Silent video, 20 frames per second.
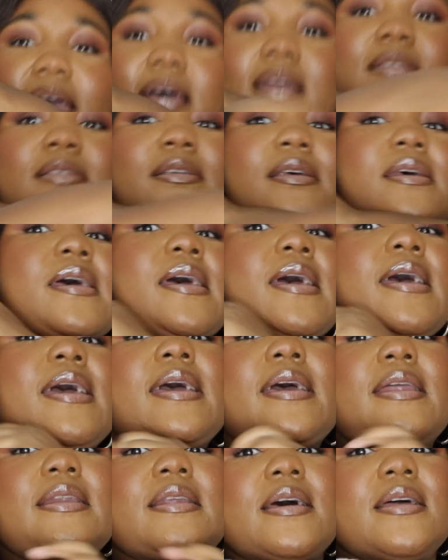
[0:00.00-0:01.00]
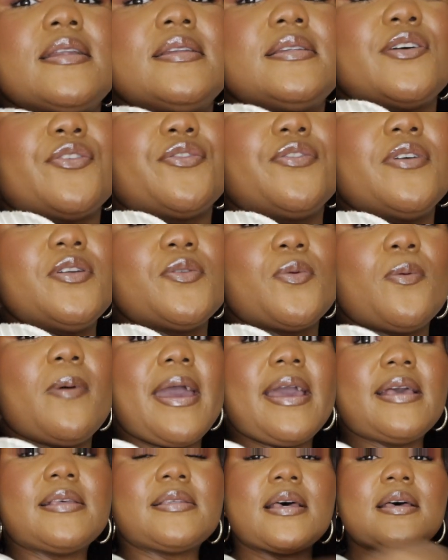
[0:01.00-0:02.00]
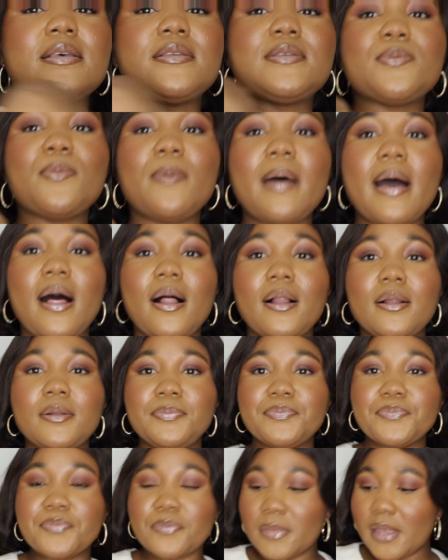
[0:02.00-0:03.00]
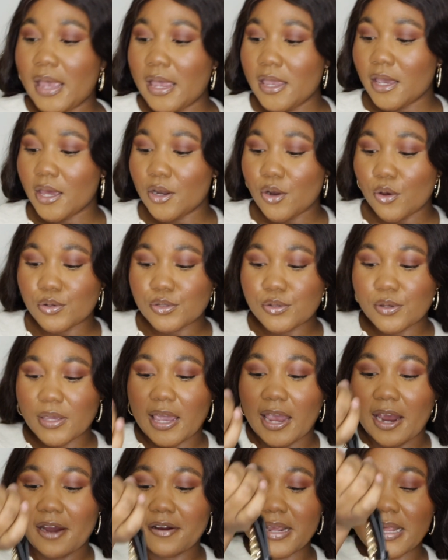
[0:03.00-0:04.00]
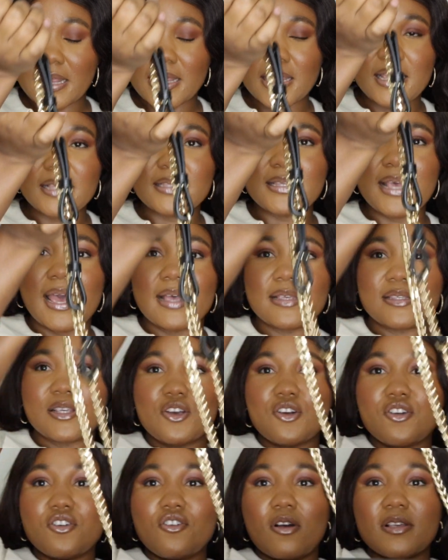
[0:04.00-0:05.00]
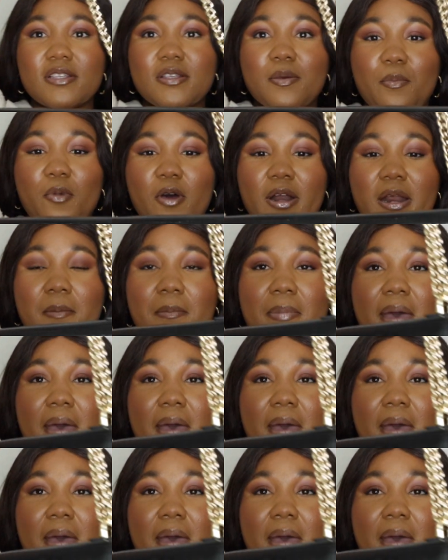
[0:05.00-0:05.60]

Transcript: it in different ways as well. And you can also carry this as a crossbody